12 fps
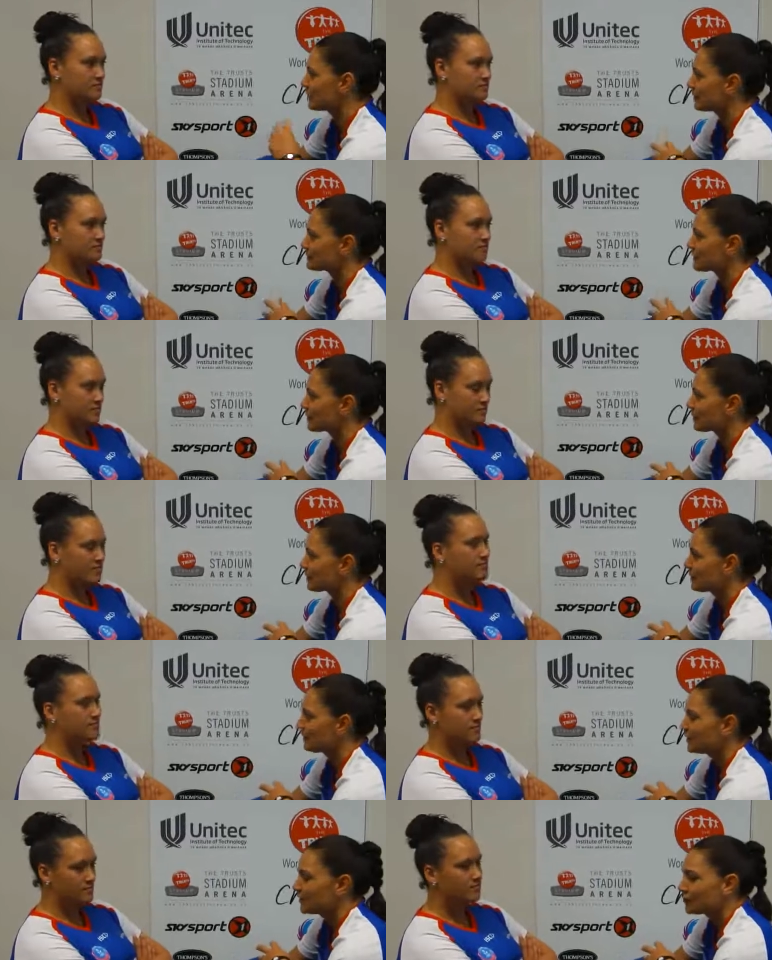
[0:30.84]
Speaker 1: lived up
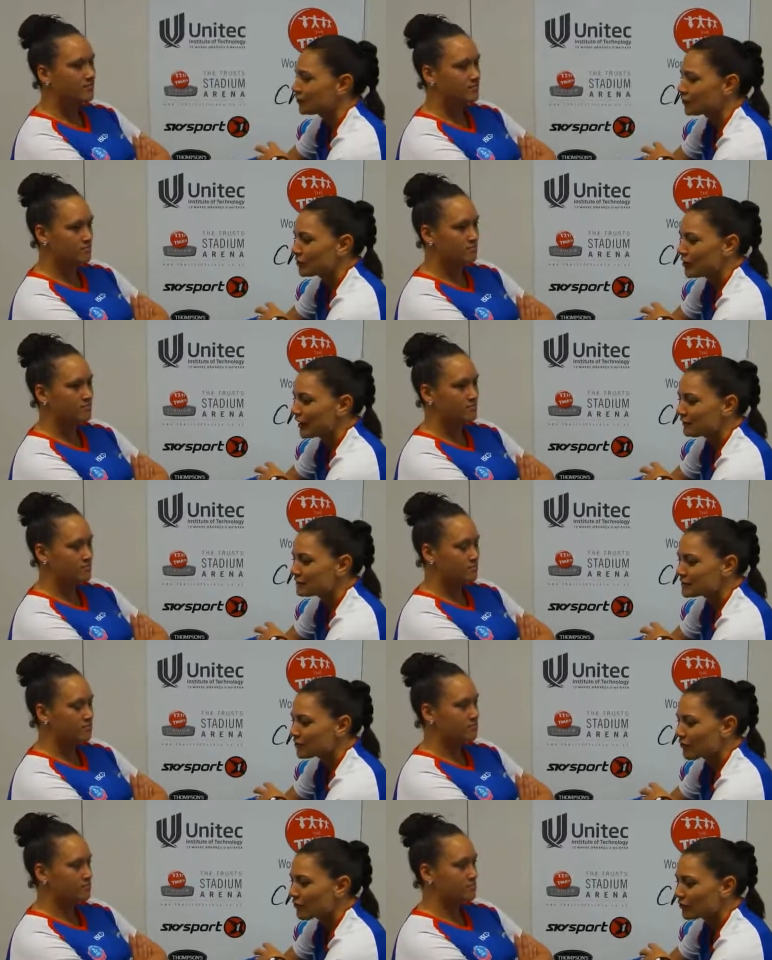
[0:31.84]
here all your life.
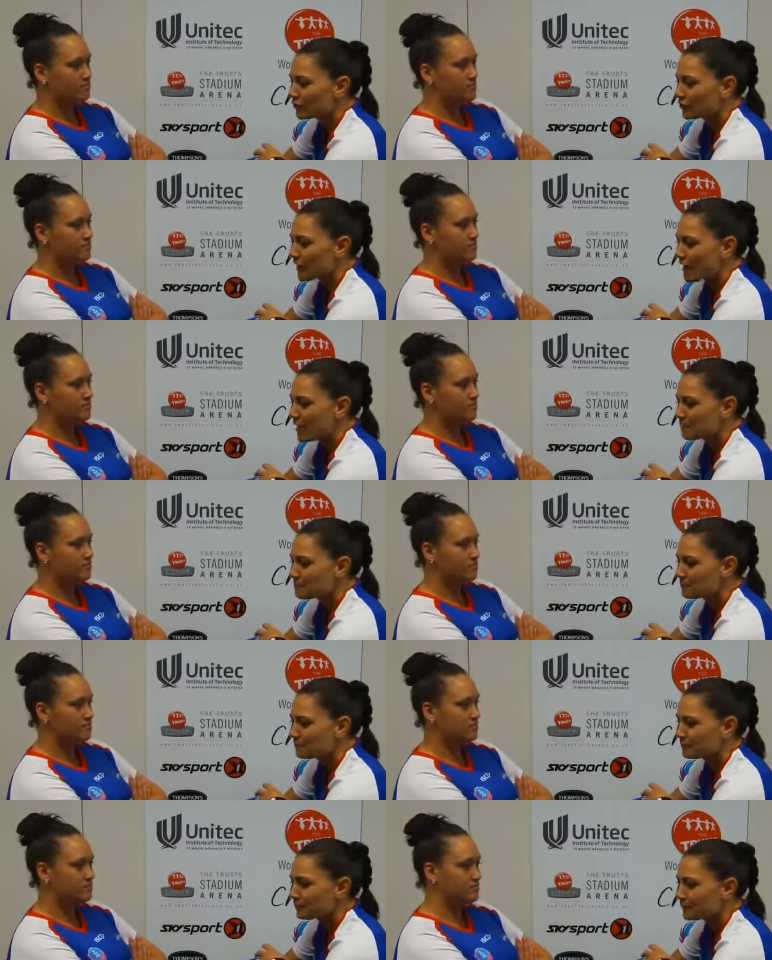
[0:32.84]
So, um,
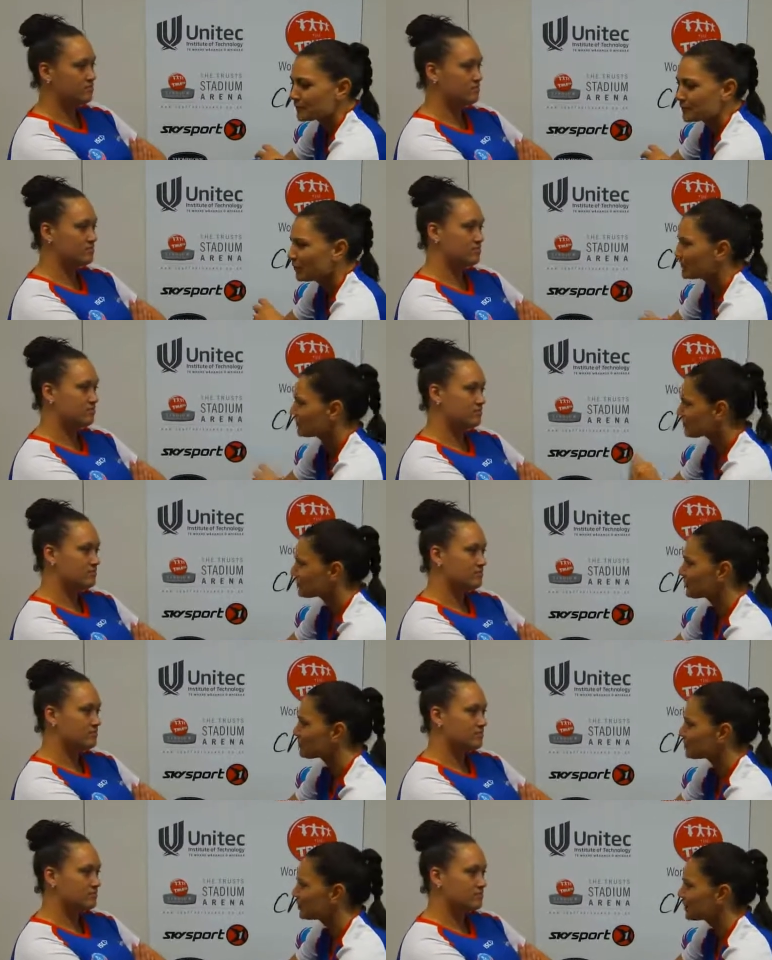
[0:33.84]
when did you
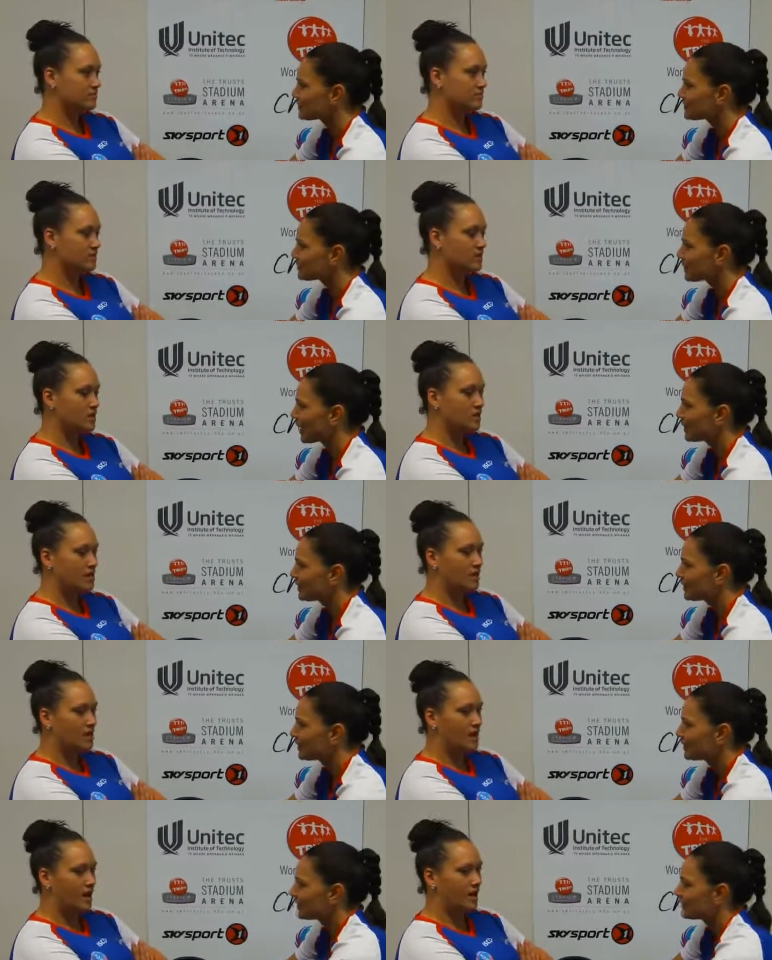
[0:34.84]
come to Auckland to play?
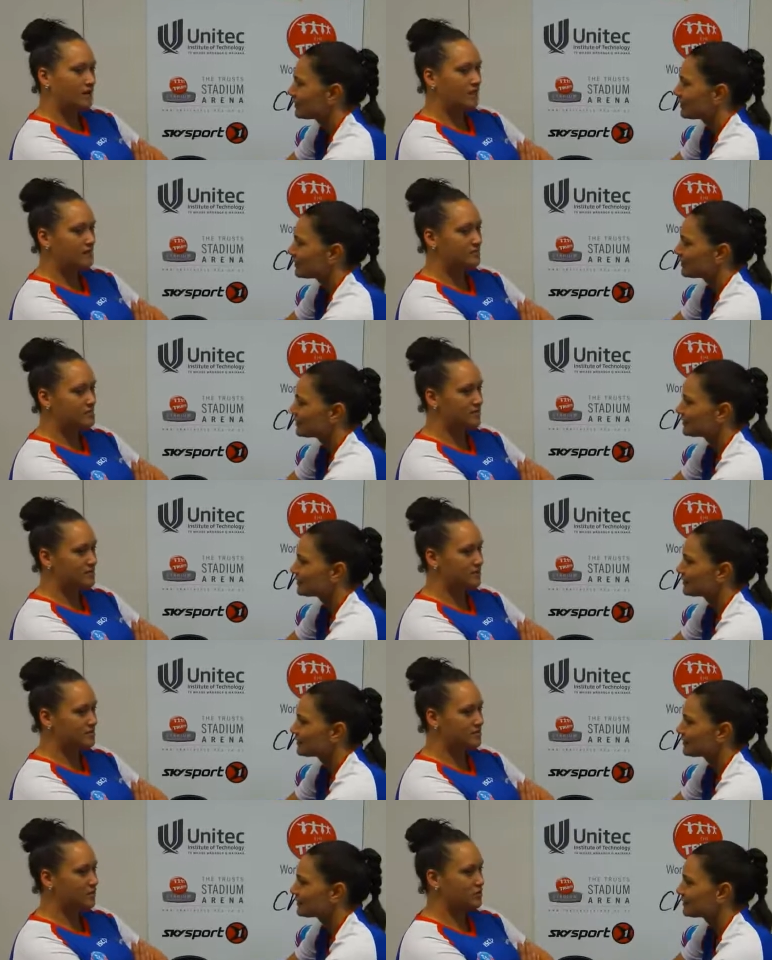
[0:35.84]
Speaker 2: I came down when I
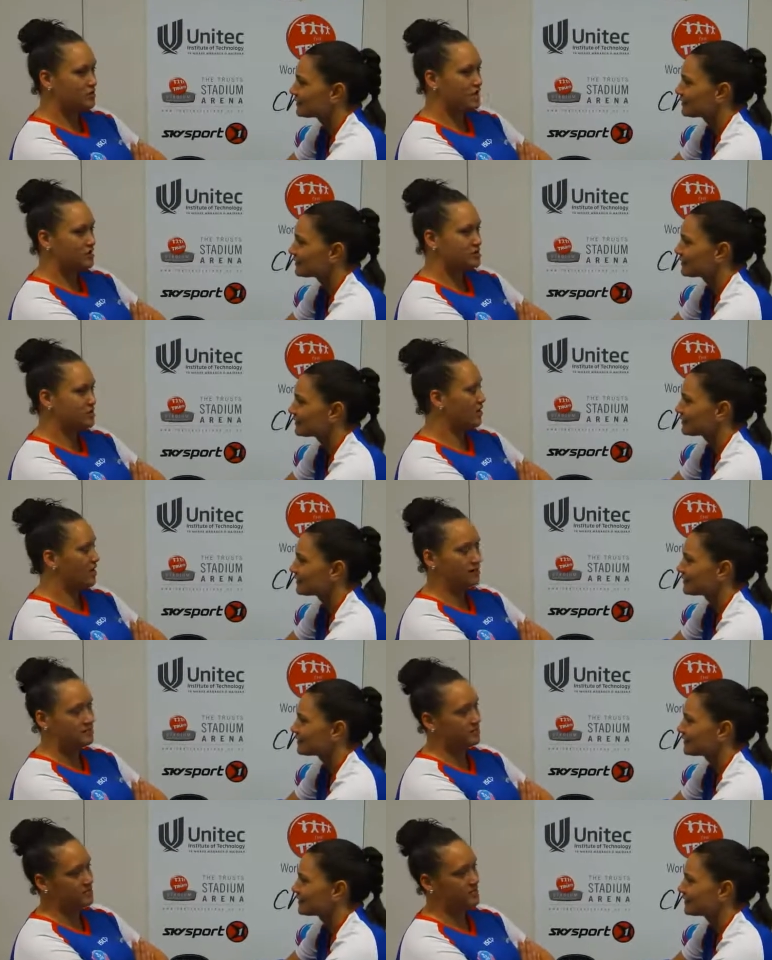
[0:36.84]
was 14, so I
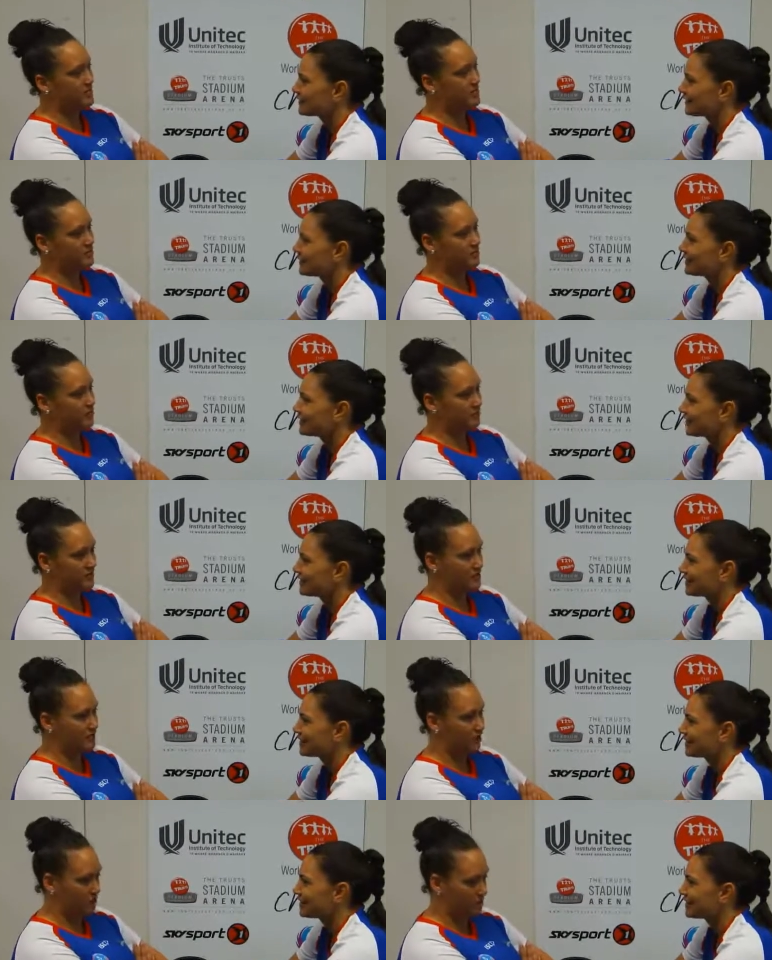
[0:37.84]
hadn't been playing netball for very
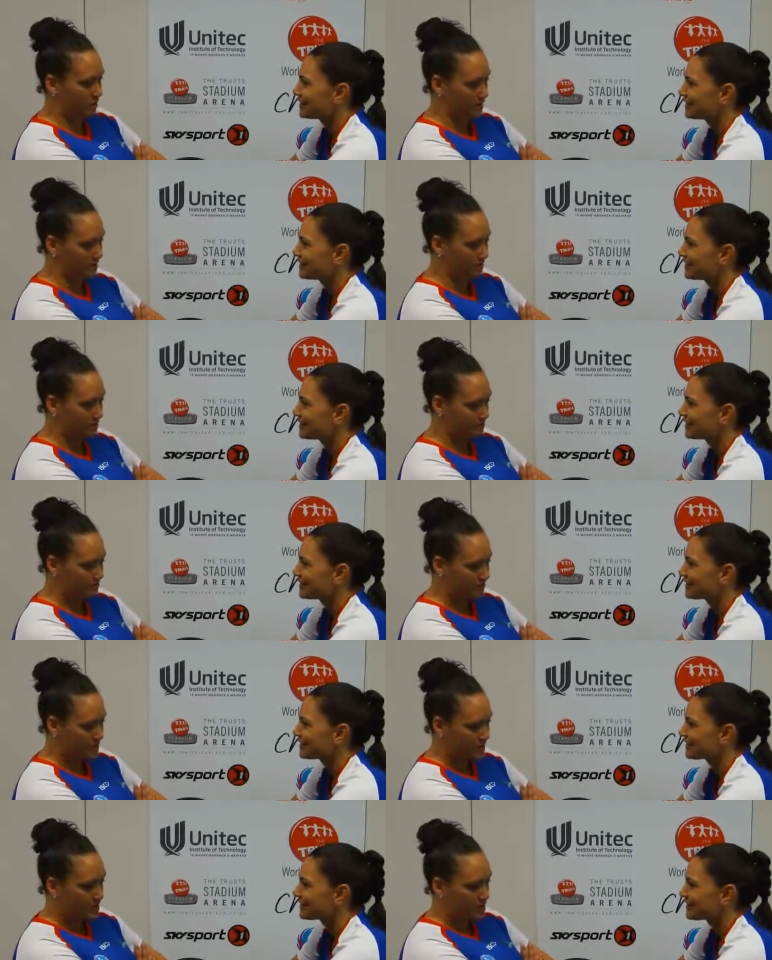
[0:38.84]
long. But um,
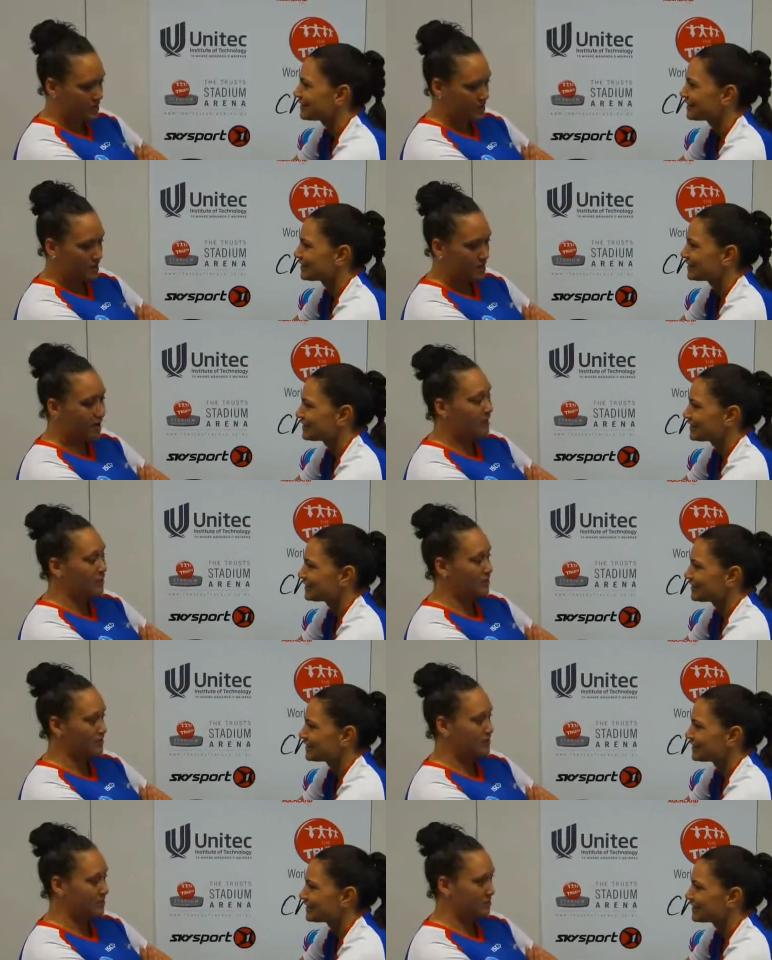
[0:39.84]
yeah, I
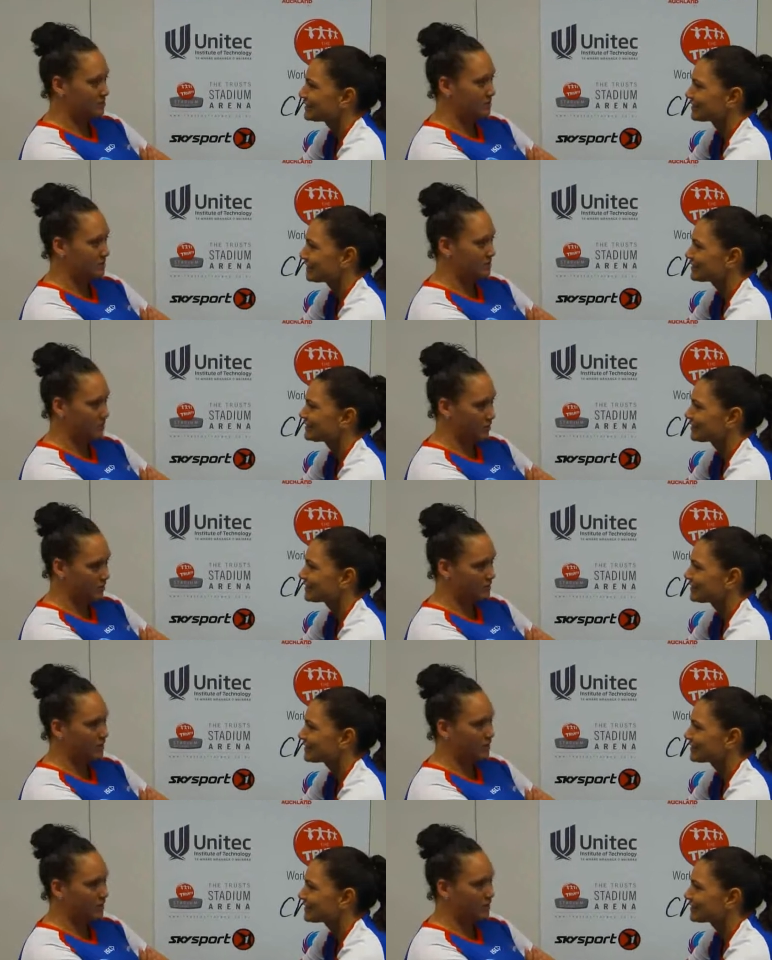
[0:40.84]
learned from a lot of people along the